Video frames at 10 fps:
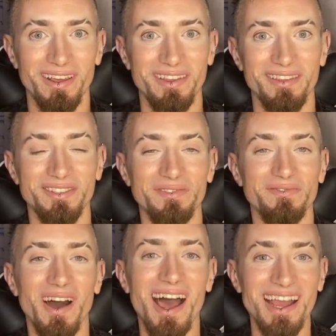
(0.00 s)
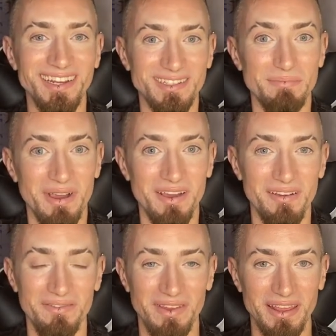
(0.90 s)
the divine is
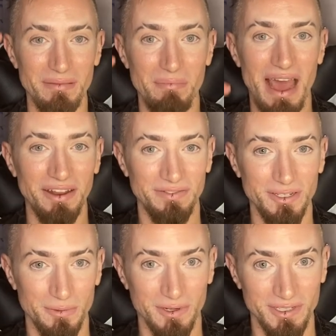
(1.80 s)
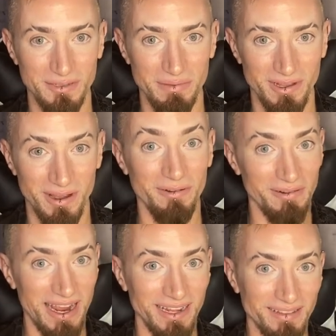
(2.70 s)
above and the manifest world is below,
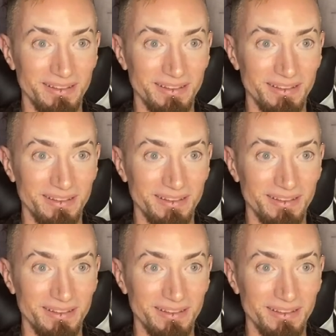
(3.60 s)
right?